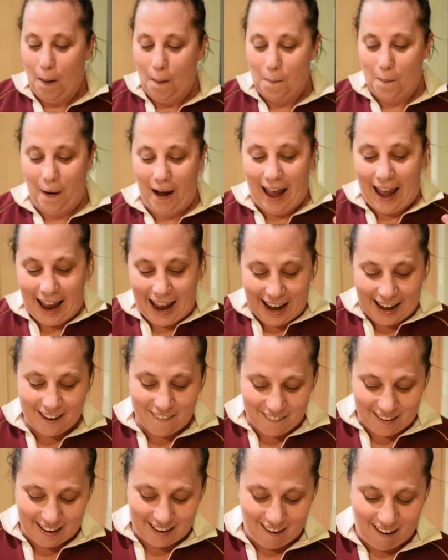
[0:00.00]
Well,
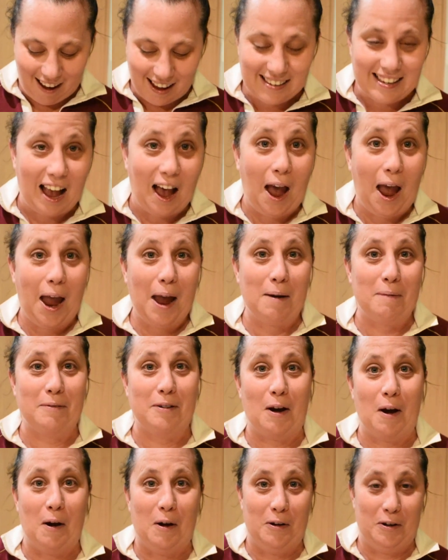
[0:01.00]
anyway, guys, I
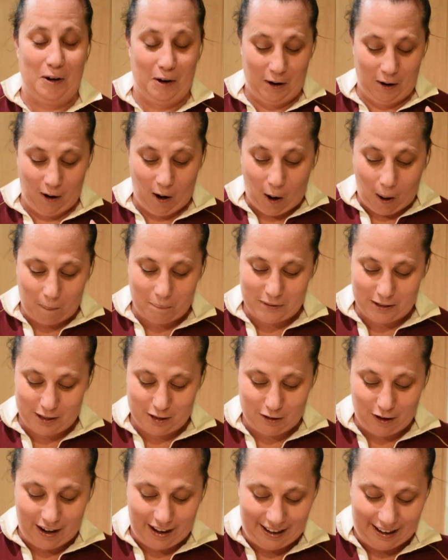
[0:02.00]
am going to hop
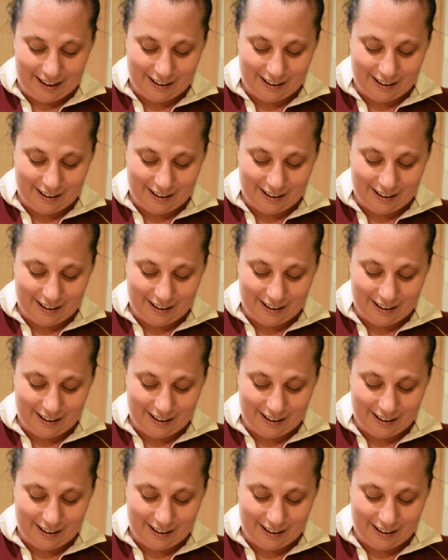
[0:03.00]
straight